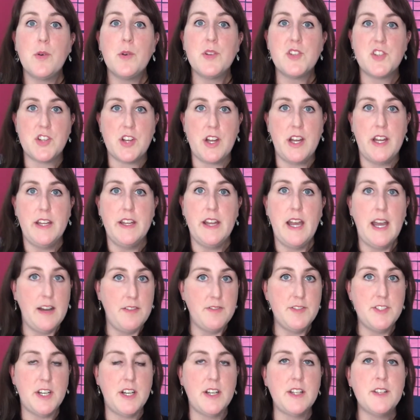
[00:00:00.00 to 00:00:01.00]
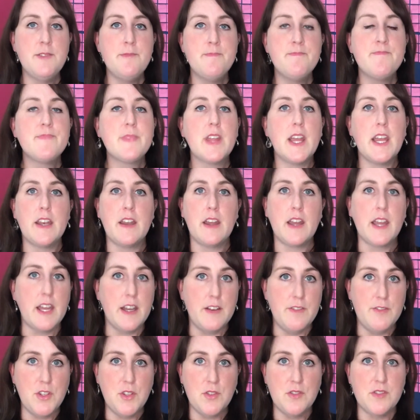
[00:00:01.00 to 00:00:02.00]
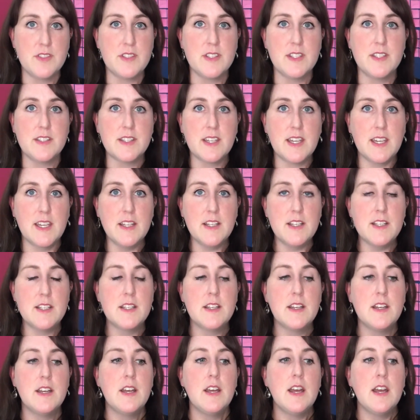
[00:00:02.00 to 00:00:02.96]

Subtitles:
which I have done, and I have used this kit.